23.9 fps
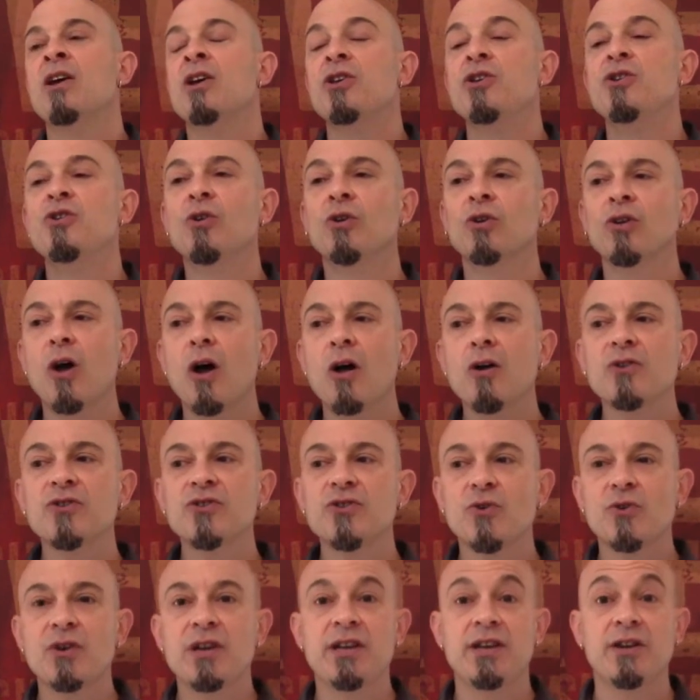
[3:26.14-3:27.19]
You'll
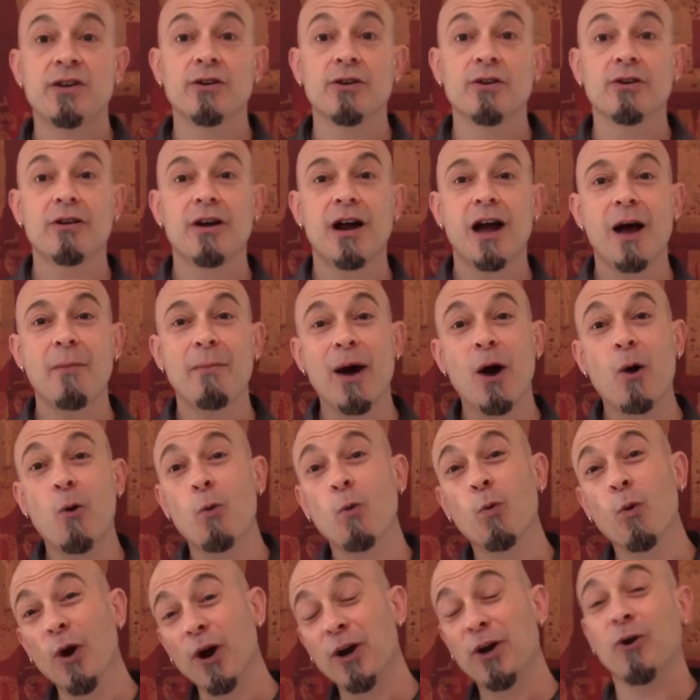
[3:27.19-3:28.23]
also hear about
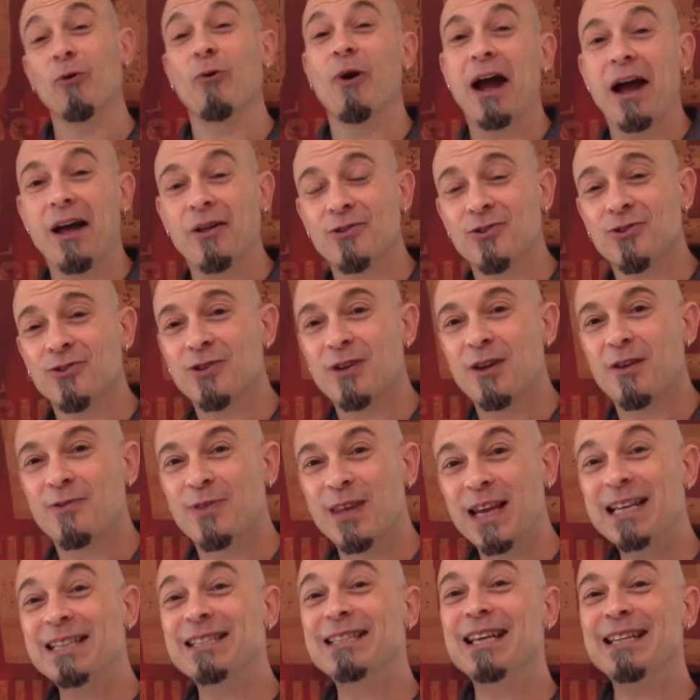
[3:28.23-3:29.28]
workarounds,
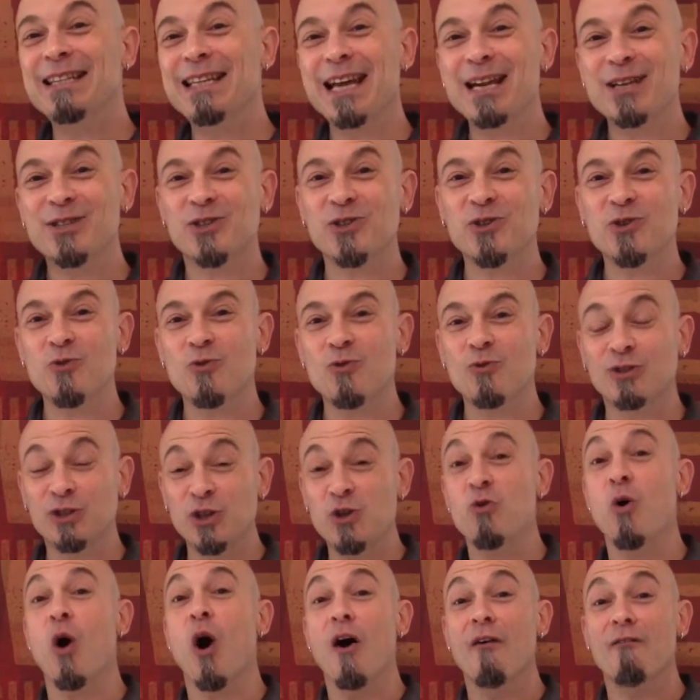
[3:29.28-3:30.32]
things that they do
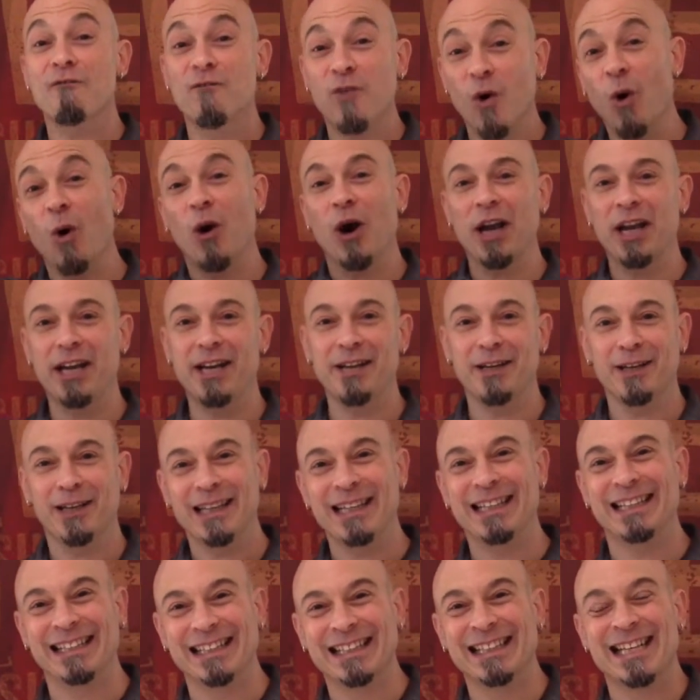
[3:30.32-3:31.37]
to avoid
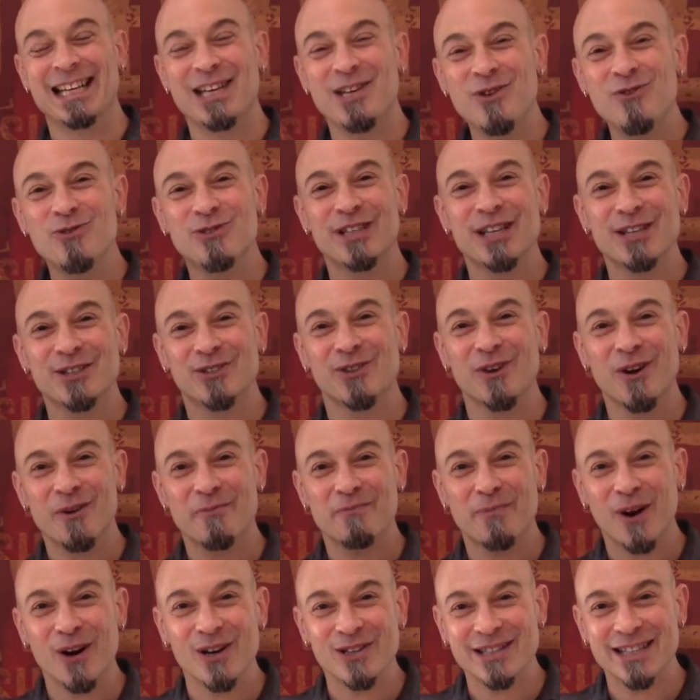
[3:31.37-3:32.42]
using certain
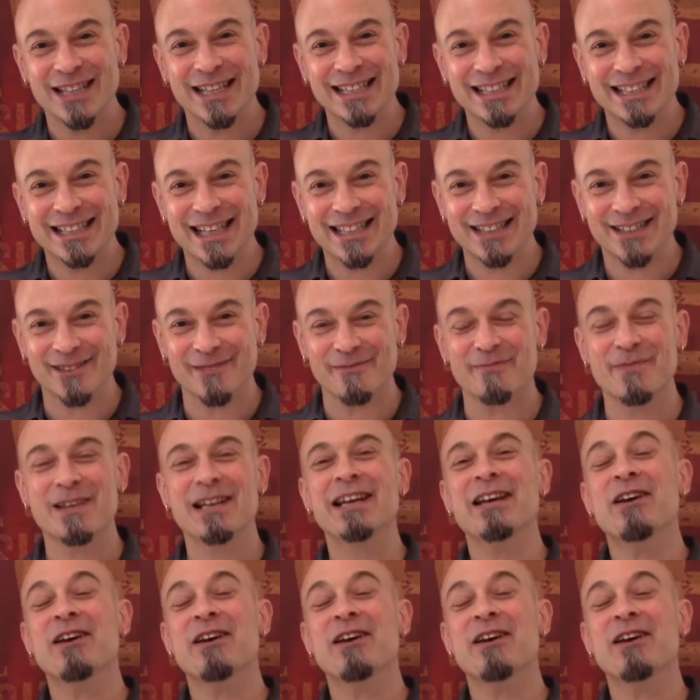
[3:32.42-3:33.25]
parts of the system.